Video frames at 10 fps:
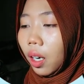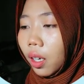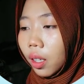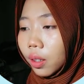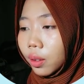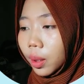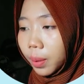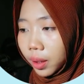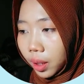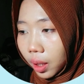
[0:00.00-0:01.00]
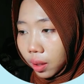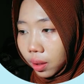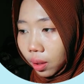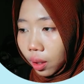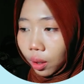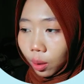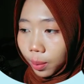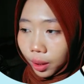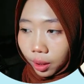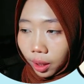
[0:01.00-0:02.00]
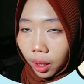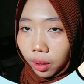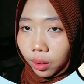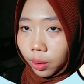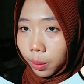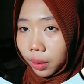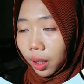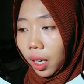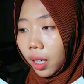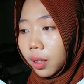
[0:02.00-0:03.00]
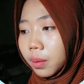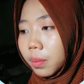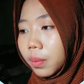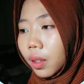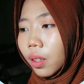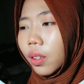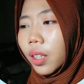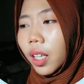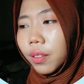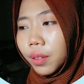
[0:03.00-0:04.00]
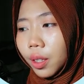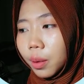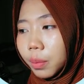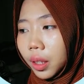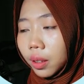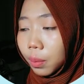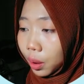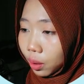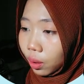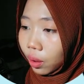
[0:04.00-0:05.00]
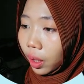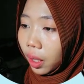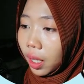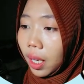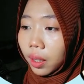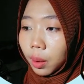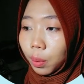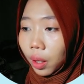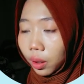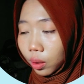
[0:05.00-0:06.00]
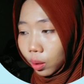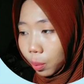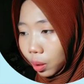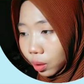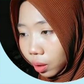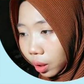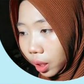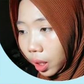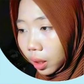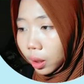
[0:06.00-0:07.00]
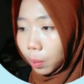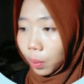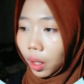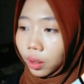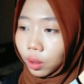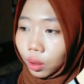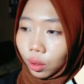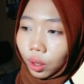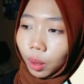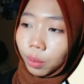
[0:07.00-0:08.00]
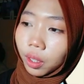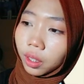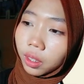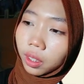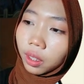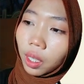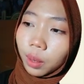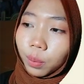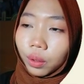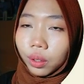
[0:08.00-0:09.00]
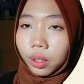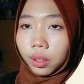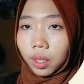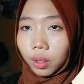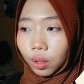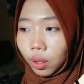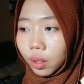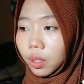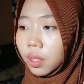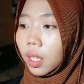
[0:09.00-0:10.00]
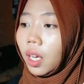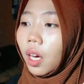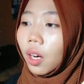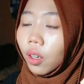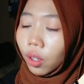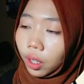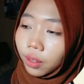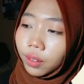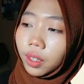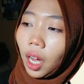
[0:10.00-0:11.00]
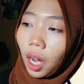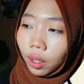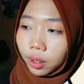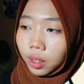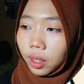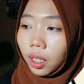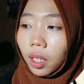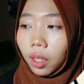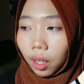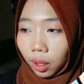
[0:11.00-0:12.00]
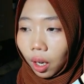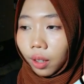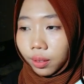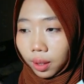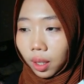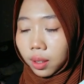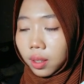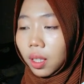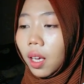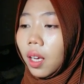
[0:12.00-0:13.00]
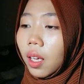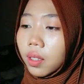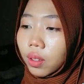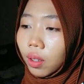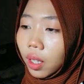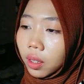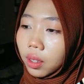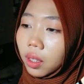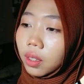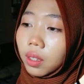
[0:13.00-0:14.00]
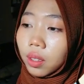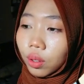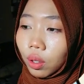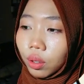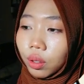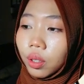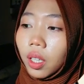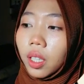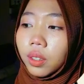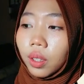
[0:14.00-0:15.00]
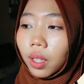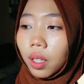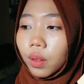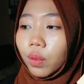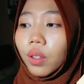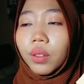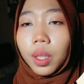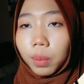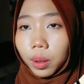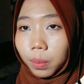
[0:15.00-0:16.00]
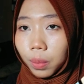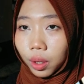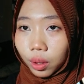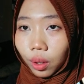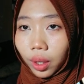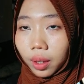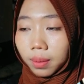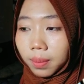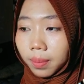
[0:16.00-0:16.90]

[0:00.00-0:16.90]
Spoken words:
or robotics, robot car, robot arm, or environment monitoring, temperature monitoring, temperature, humidity, air pollution sensors, or even IoT, Internet of Things, is connecting sensor to the internet for remote monitoring.